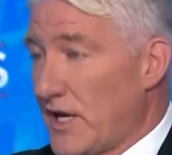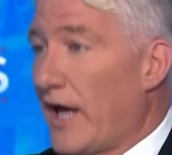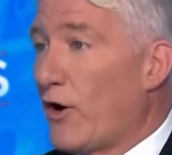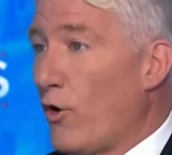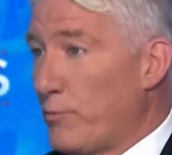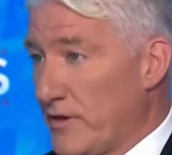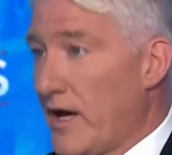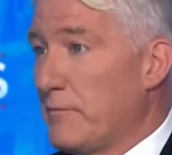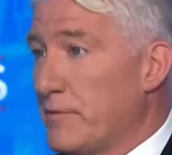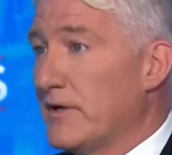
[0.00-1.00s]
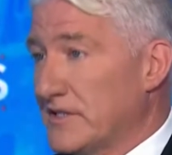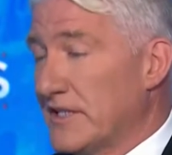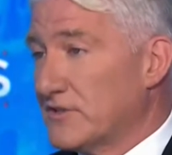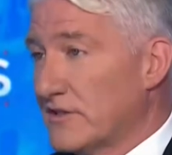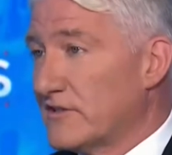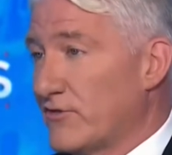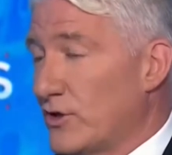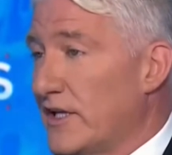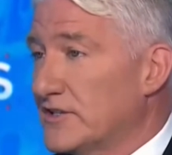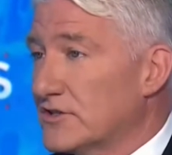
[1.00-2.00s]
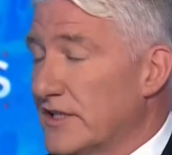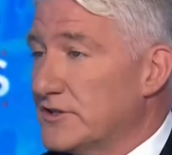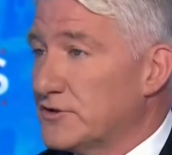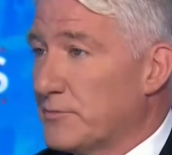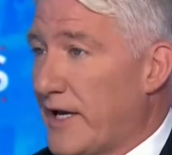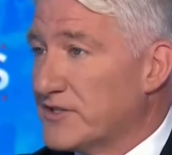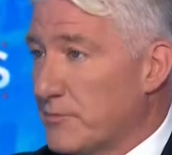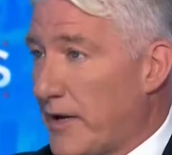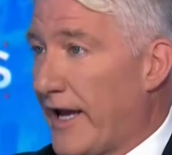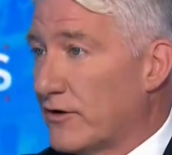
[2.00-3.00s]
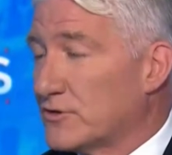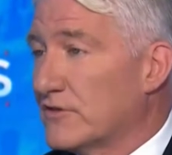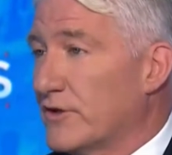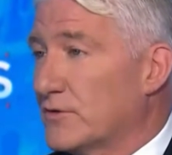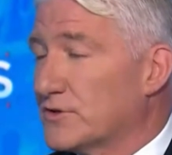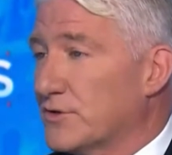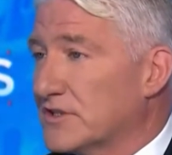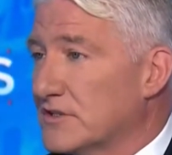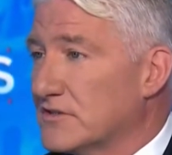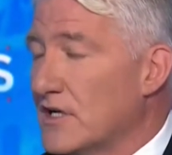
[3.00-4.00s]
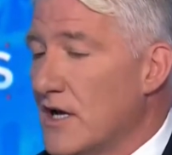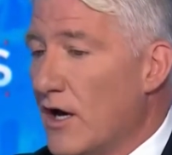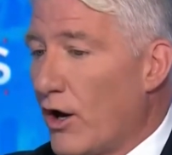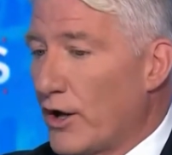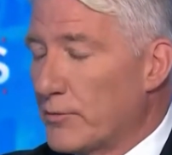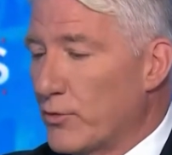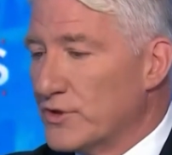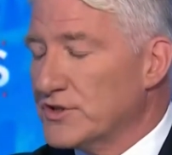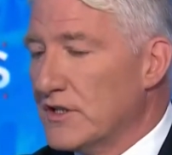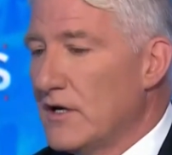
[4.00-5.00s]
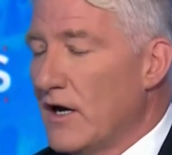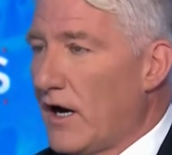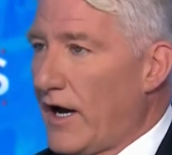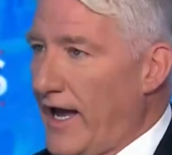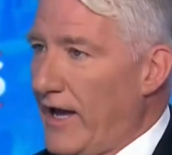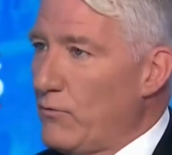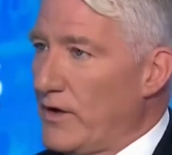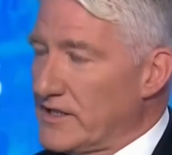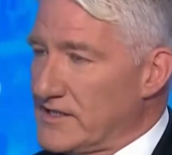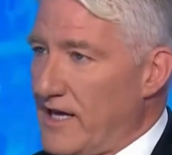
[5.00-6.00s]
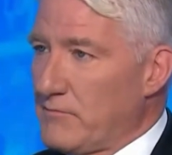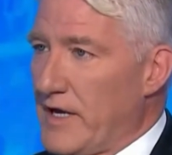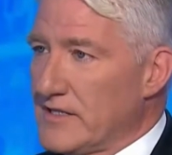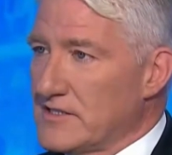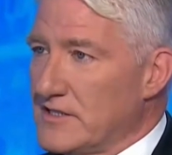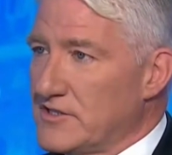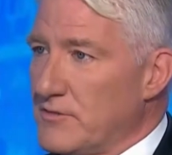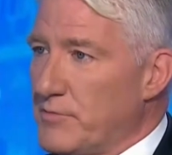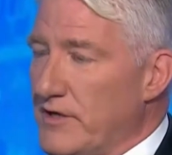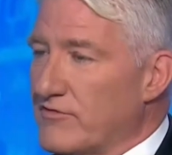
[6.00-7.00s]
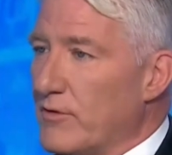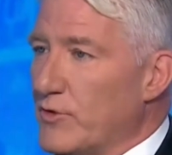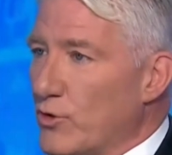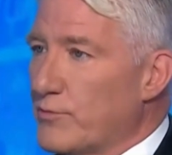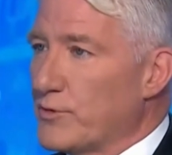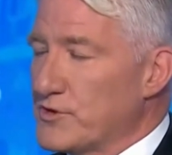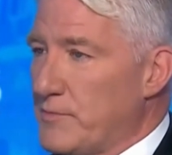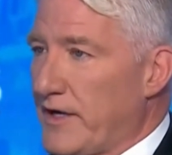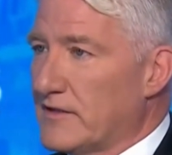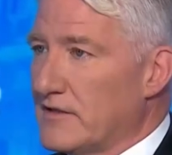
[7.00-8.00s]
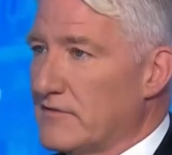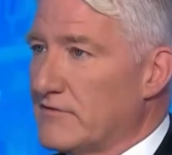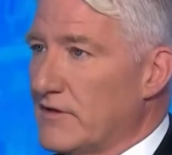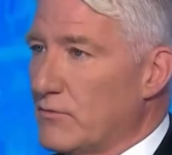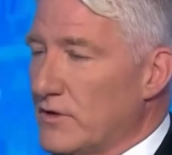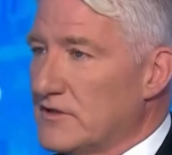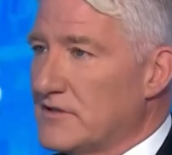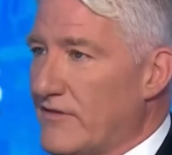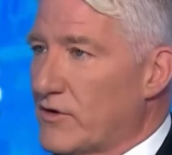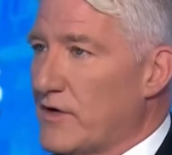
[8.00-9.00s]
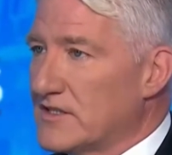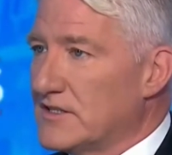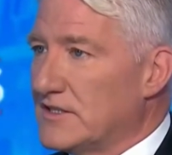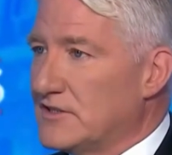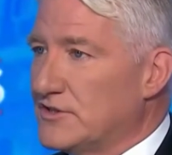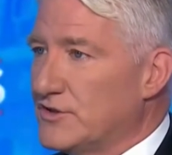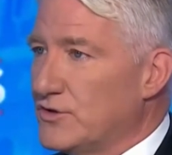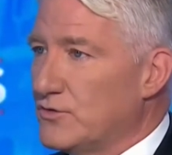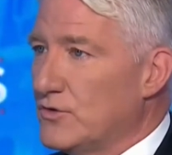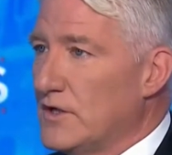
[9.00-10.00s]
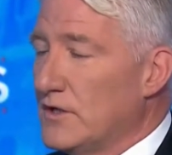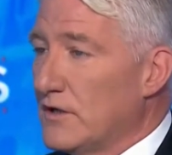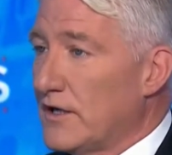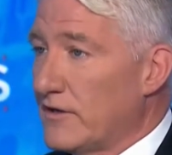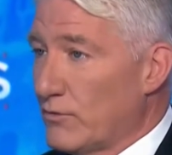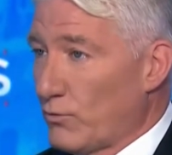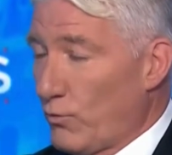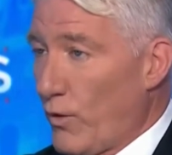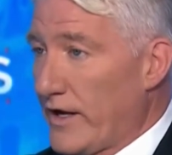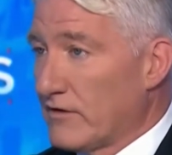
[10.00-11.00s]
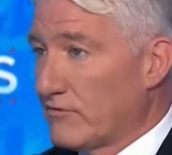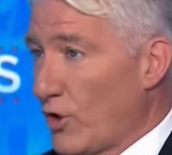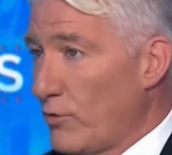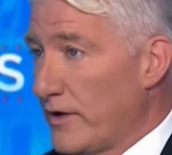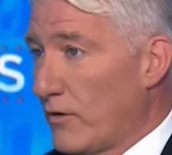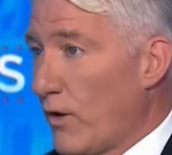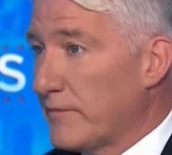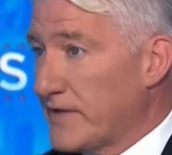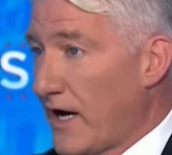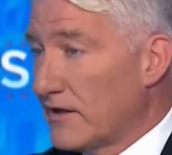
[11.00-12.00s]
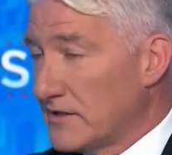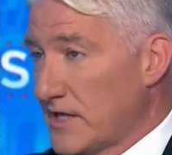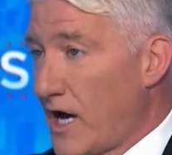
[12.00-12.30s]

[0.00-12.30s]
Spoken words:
not open up essentially for the legislature to pass a ban or severe restrictions on abortion. A, what is that message? And B, from your perspective, what do Democrats need to do in the wake of Roe being wiped out and